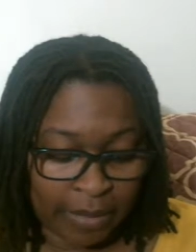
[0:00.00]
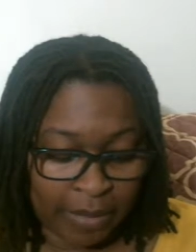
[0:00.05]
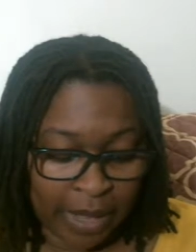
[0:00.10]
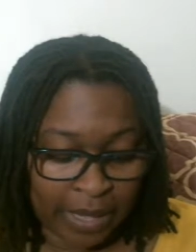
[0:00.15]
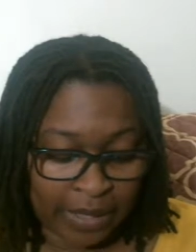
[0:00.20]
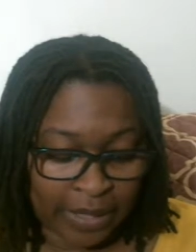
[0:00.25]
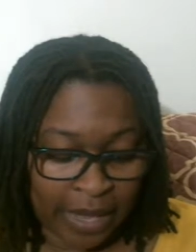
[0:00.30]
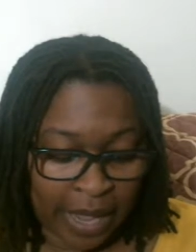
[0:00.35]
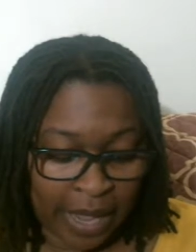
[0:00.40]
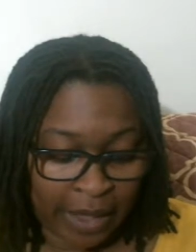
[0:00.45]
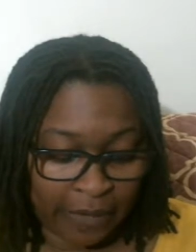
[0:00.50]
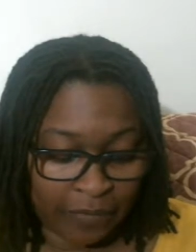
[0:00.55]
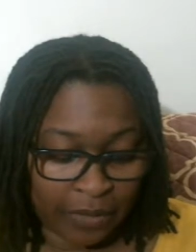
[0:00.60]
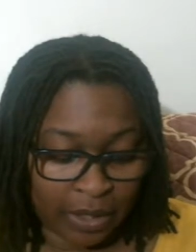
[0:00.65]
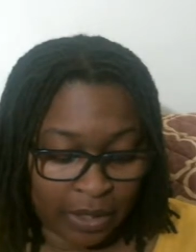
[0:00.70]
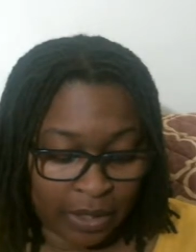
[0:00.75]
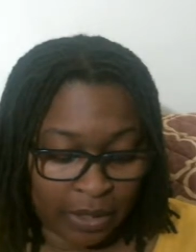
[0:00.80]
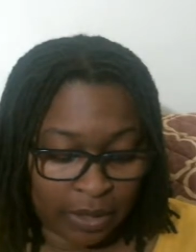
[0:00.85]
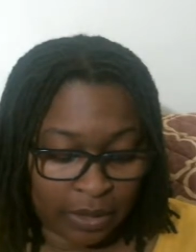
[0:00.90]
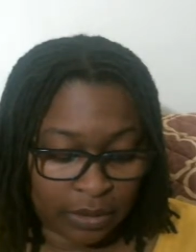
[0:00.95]
by
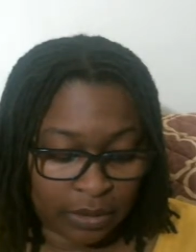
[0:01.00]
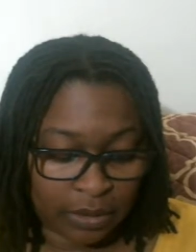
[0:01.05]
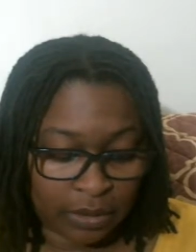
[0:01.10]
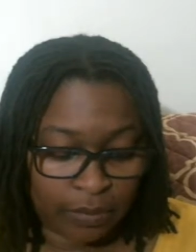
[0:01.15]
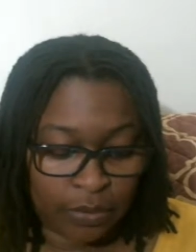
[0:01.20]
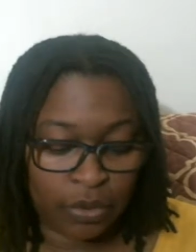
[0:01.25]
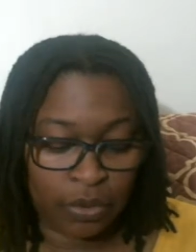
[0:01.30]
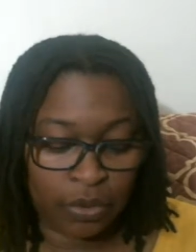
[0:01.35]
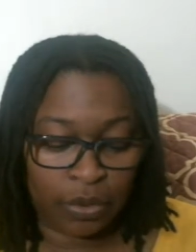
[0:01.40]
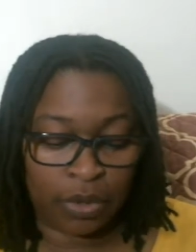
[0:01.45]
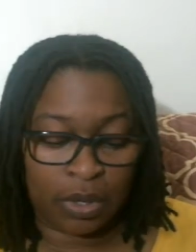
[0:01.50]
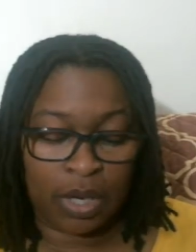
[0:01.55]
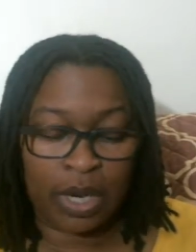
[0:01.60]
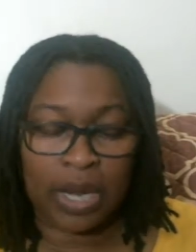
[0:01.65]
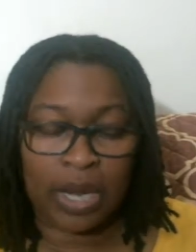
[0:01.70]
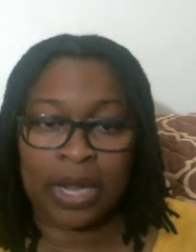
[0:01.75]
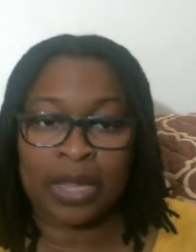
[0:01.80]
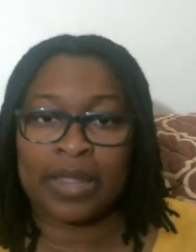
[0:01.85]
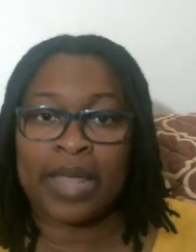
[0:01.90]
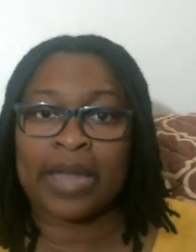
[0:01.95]
Daphne Du Maurier,
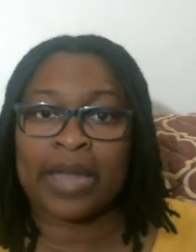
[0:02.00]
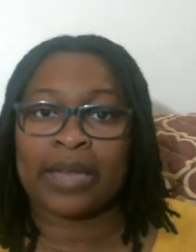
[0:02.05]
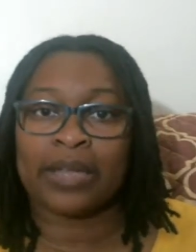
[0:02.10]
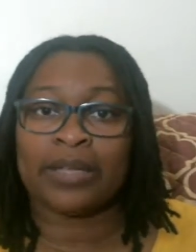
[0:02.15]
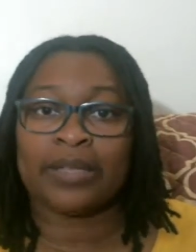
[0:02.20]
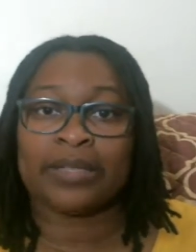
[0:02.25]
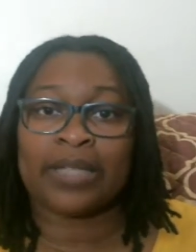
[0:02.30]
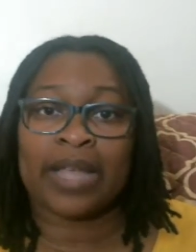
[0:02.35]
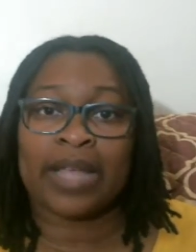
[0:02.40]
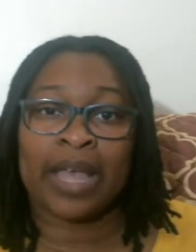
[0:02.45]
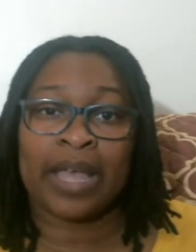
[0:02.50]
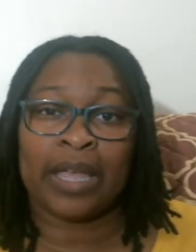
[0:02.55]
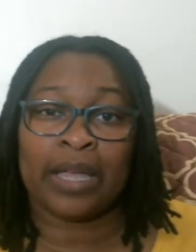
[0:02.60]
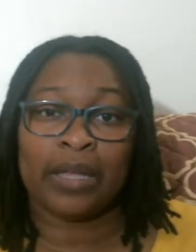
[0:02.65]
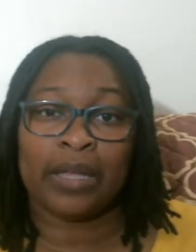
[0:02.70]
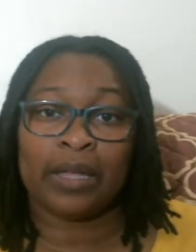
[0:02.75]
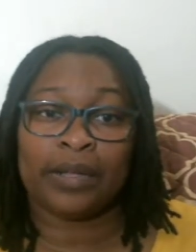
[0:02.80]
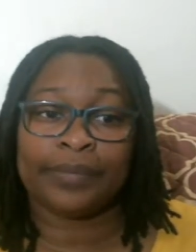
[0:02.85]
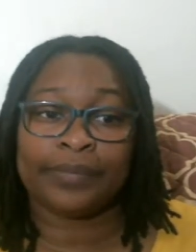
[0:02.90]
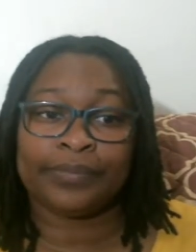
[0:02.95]
and that is
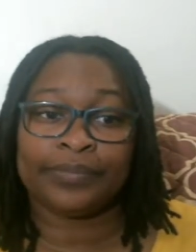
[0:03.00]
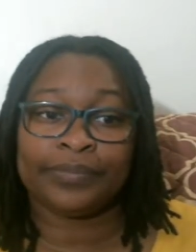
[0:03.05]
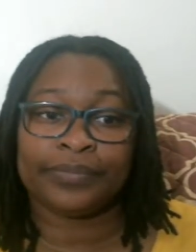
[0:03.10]
a...